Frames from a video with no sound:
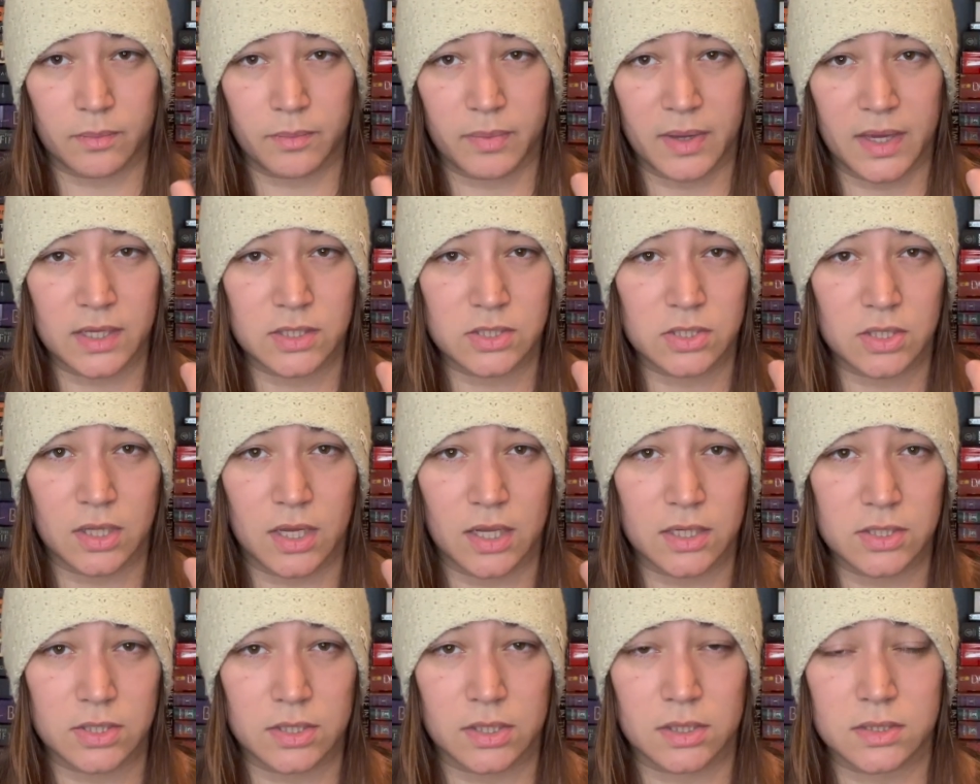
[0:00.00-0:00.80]
Page
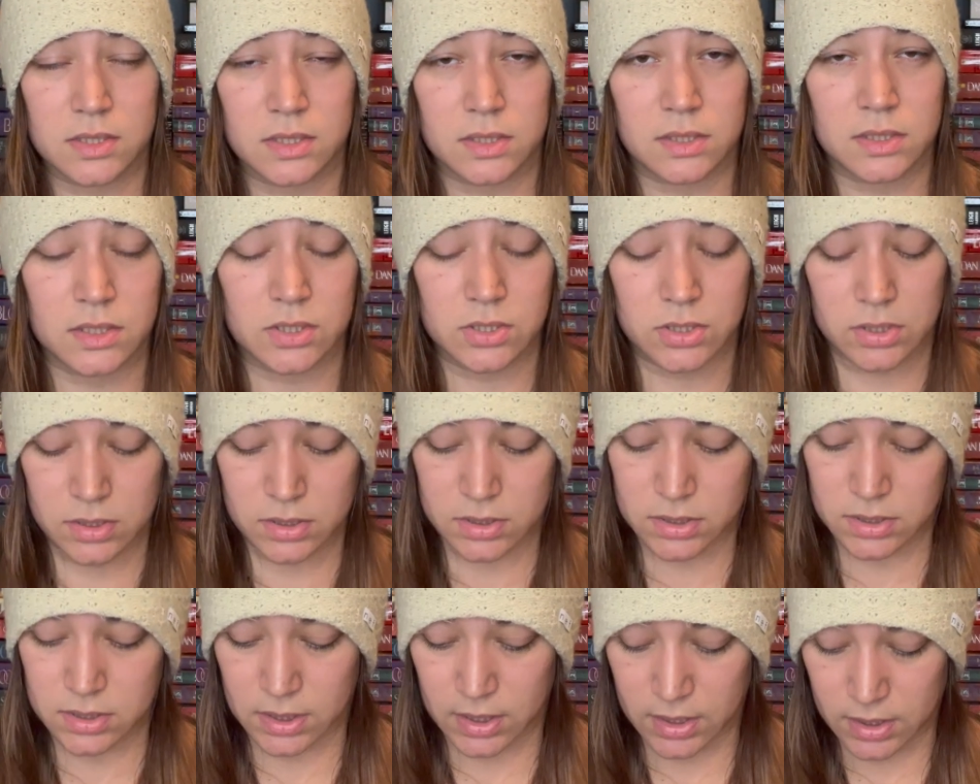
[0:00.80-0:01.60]
Classics
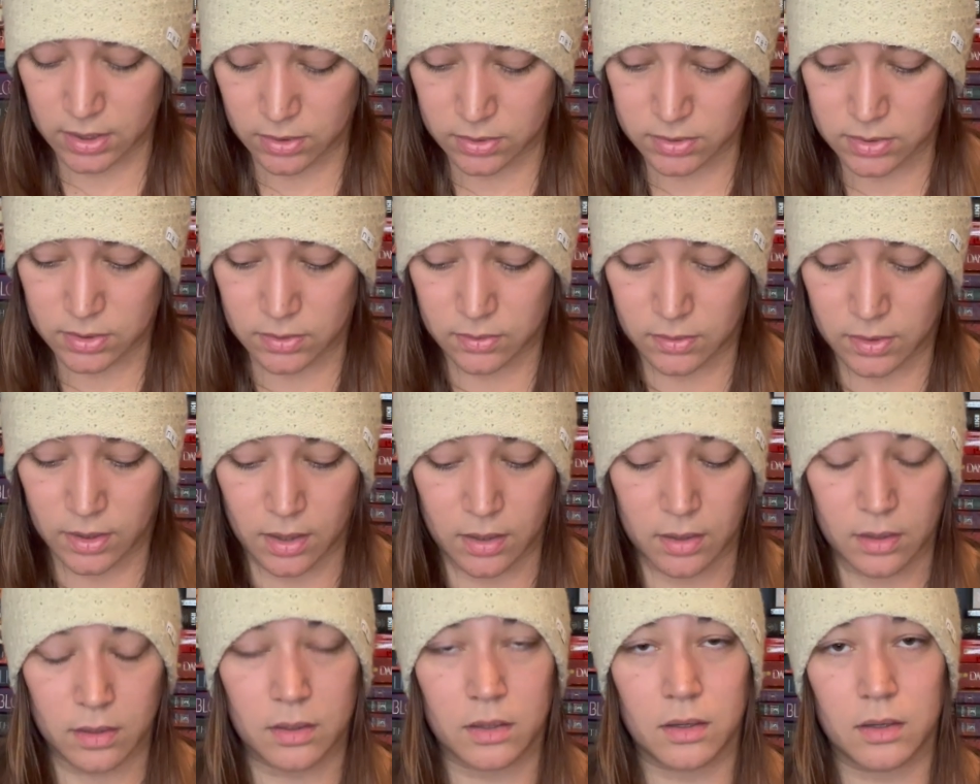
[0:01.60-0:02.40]
editions, I also
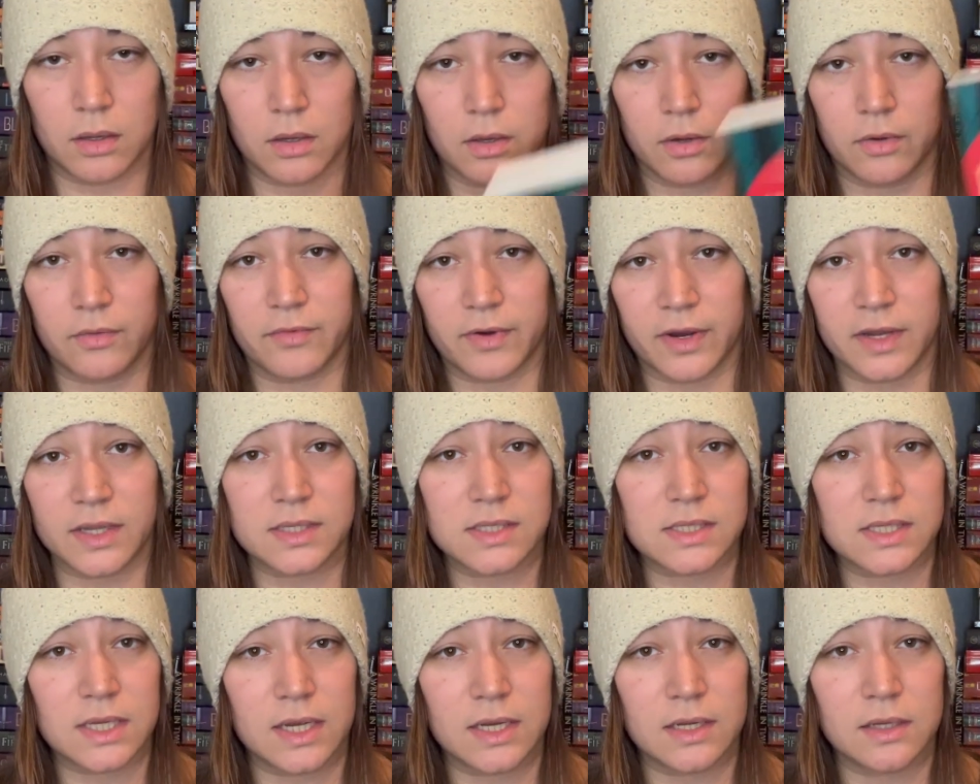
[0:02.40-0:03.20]
got
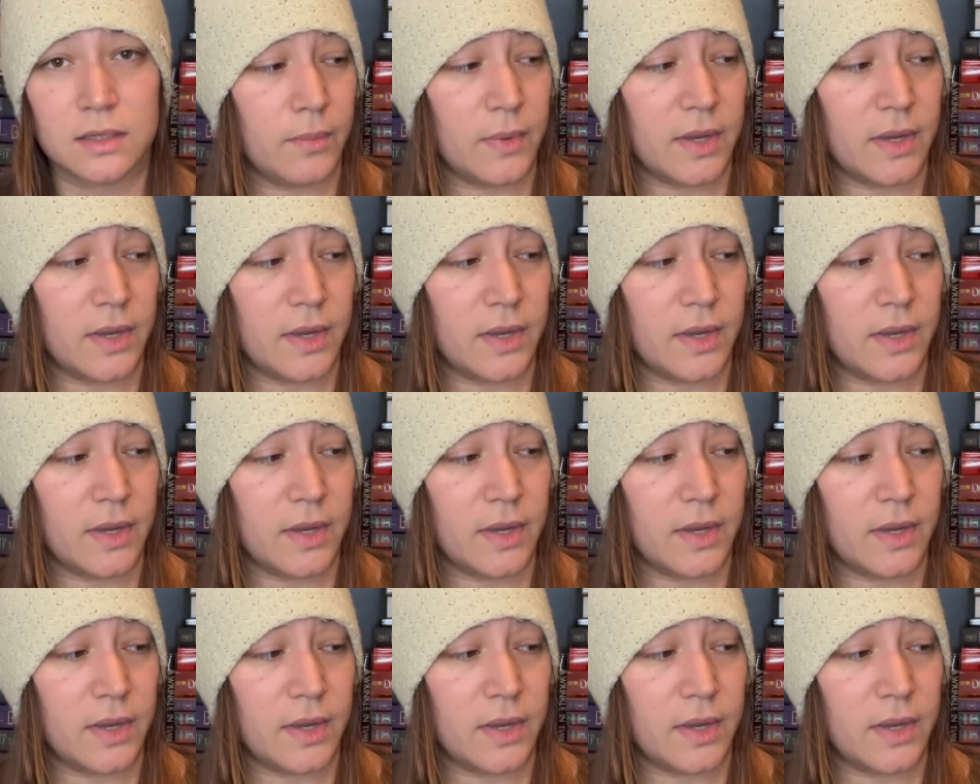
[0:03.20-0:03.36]
Frankenstein.